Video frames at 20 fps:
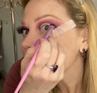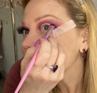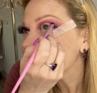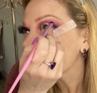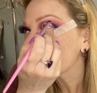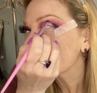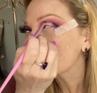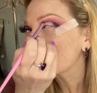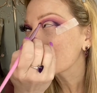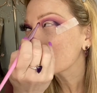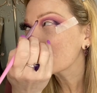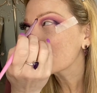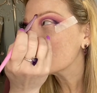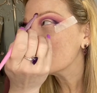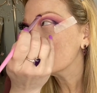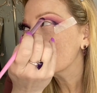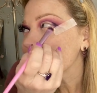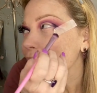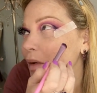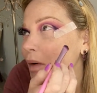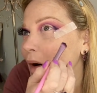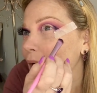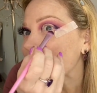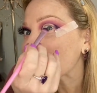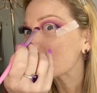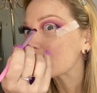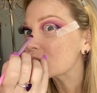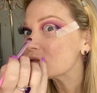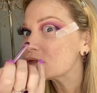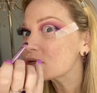rainbow
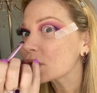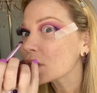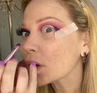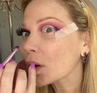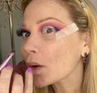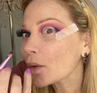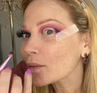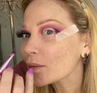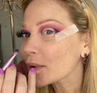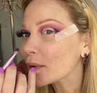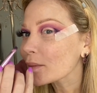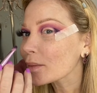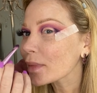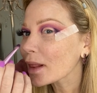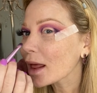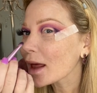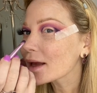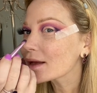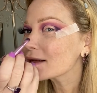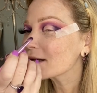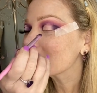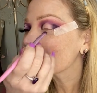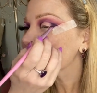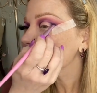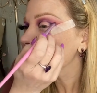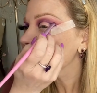arch it over blend.